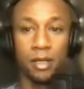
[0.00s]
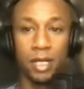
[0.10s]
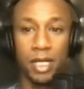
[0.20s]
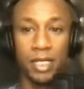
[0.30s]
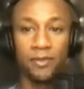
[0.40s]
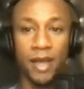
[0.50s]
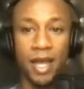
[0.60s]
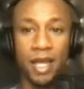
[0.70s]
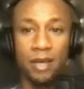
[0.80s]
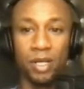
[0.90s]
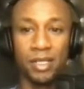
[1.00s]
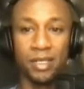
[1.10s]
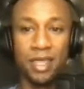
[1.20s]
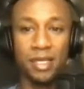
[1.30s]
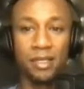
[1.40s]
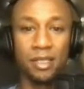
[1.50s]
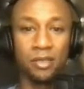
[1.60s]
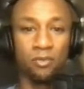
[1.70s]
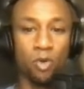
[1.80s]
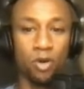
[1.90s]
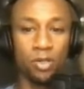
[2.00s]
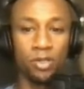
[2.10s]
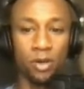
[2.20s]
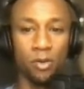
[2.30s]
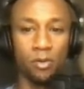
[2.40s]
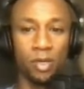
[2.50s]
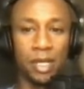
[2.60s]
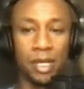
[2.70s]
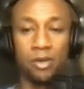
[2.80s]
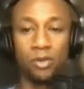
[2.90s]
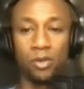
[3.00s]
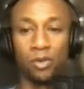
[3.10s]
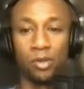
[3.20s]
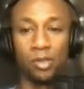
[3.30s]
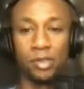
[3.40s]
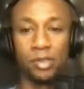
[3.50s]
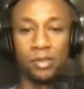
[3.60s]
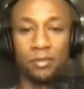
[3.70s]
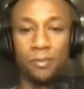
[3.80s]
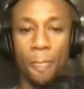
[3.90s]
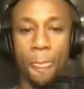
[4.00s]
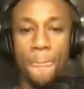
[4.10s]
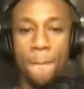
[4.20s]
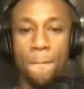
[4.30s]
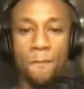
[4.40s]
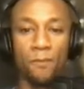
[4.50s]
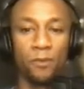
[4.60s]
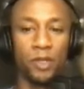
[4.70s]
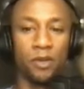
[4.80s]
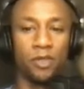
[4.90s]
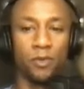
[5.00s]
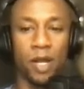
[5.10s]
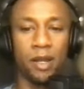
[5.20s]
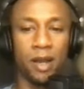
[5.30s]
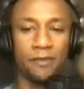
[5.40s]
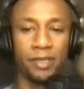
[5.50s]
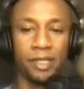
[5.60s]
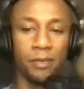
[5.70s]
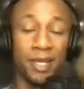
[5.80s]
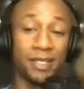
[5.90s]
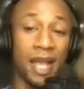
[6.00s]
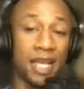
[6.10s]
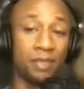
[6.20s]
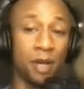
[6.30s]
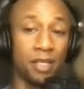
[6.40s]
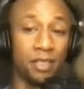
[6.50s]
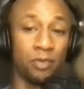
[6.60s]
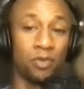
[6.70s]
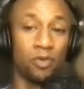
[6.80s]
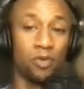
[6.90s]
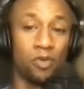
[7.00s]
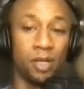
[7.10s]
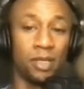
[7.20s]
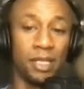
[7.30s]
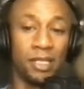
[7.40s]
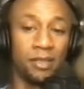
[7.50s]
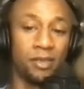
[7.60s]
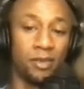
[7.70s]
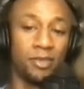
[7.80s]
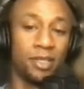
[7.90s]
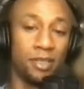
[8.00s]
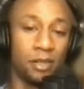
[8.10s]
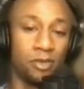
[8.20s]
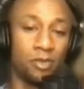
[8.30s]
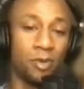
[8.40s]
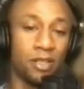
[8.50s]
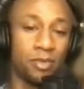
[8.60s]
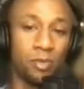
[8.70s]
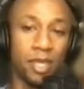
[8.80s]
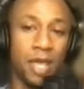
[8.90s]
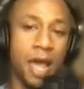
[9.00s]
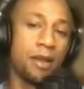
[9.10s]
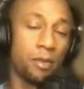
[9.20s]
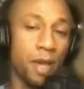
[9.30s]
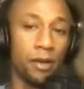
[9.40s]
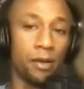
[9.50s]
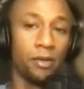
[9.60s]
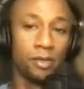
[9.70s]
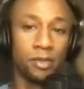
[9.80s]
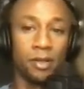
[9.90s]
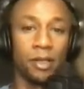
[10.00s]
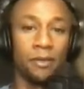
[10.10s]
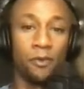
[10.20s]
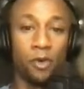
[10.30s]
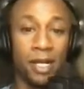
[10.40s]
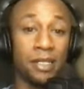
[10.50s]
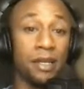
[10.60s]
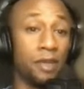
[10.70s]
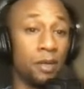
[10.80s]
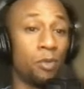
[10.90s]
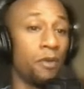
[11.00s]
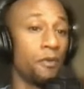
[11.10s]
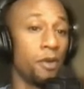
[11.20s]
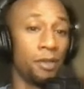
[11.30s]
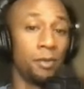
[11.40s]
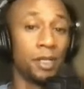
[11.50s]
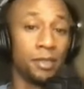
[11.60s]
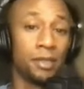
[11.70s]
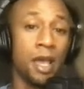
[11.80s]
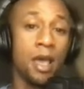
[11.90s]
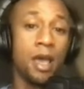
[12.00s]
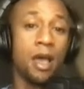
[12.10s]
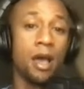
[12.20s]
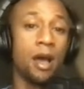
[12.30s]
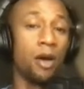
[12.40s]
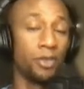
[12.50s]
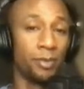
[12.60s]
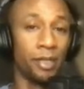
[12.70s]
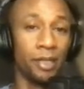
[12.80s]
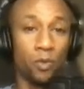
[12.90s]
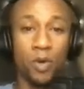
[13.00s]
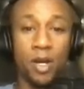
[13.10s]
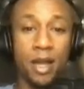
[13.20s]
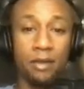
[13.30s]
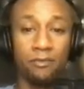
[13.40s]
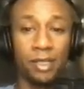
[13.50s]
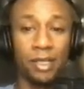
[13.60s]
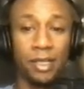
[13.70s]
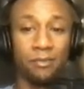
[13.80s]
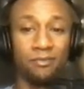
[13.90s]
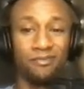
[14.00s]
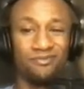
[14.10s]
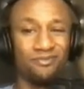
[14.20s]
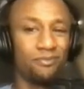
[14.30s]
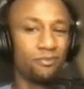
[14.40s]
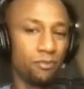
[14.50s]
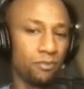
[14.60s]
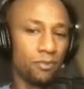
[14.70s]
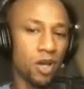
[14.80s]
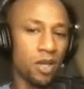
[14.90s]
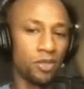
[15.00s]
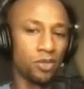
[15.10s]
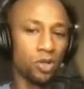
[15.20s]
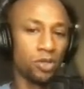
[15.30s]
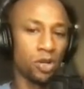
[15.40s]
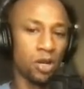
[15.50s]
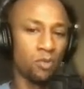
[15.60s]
it's fine, because this is more so geared towards, you want it obviously to be as high as possible, or at least close to zero as possible, but the higher the better, certainly for a dividend portfolio, because ultimately we're not really, on the short term, we're